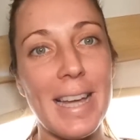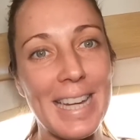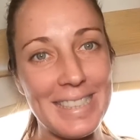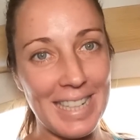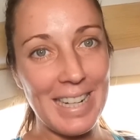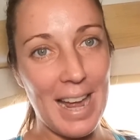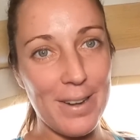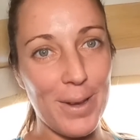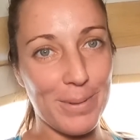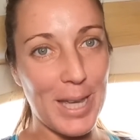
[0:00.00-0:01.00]
He did
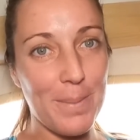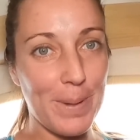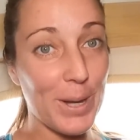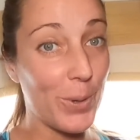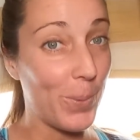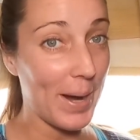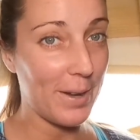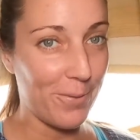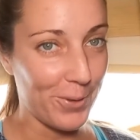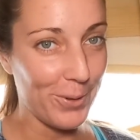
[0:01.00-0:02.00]
end up keeping
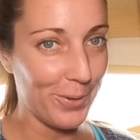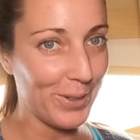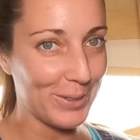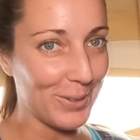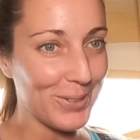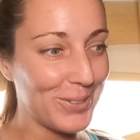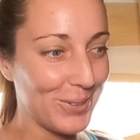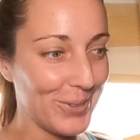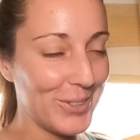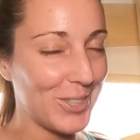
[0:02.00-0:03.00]
quite a few of his old
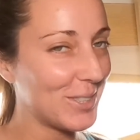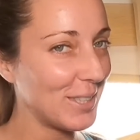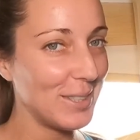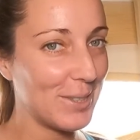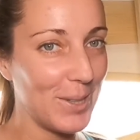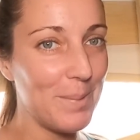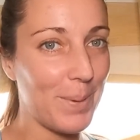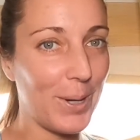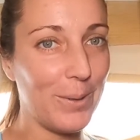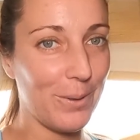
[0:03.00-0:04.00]
tools just because he couldn't
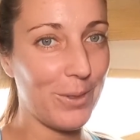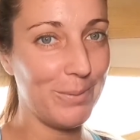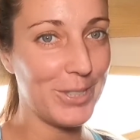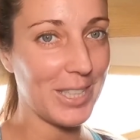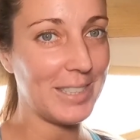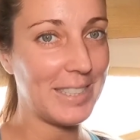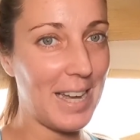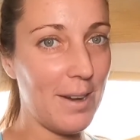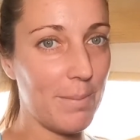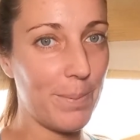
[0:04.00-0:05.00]
part with them just
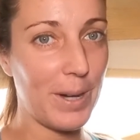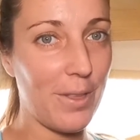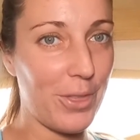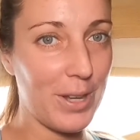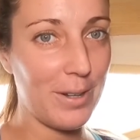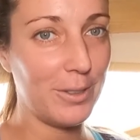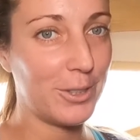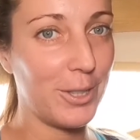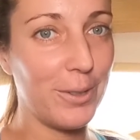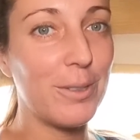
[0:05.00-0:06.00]
yet, but I think
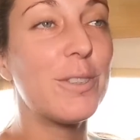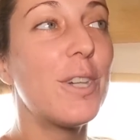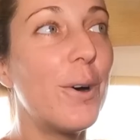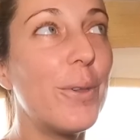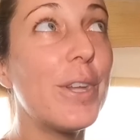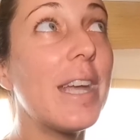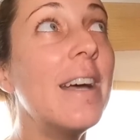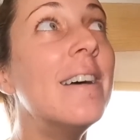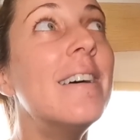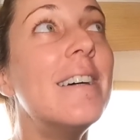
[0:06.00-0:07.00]
I'll
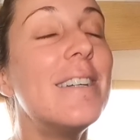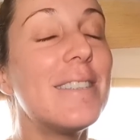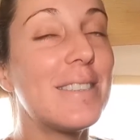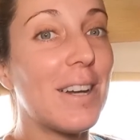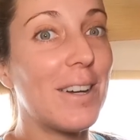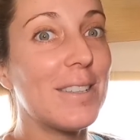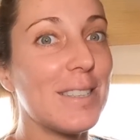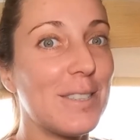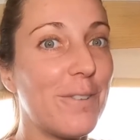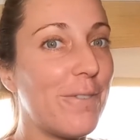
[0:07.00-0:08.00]
slowly
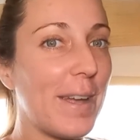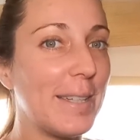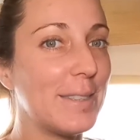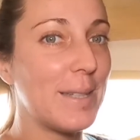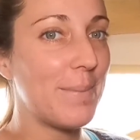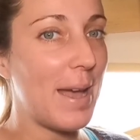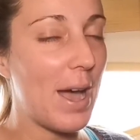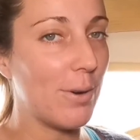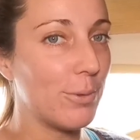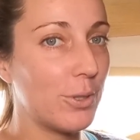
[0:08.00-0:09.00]
start to phase them
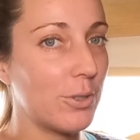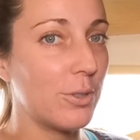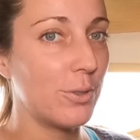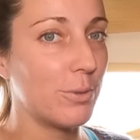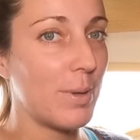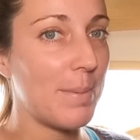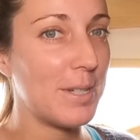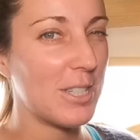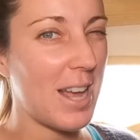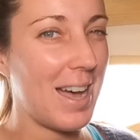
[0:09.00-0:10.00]
out.
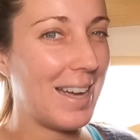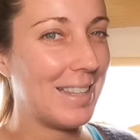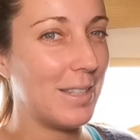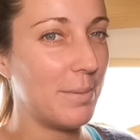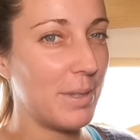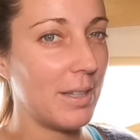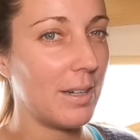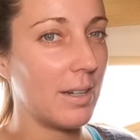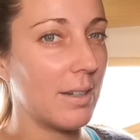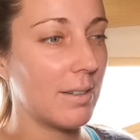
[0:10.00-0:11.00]
Maybe just hide them and
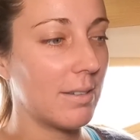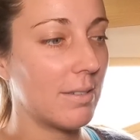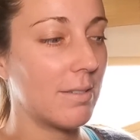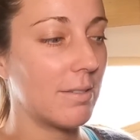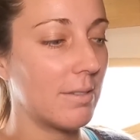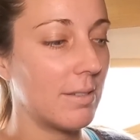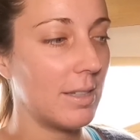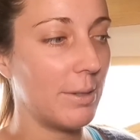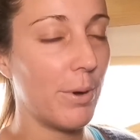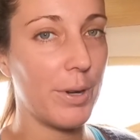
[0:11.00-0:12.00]
then
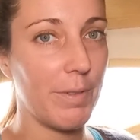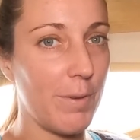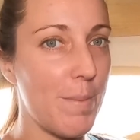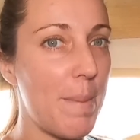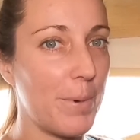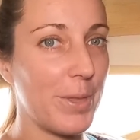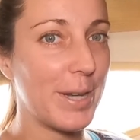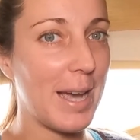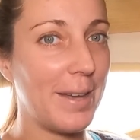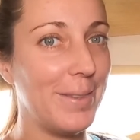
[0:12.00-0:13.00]
he won't even remember
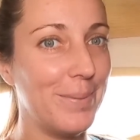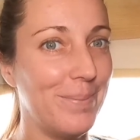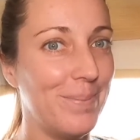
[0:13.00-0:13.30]
that he had them.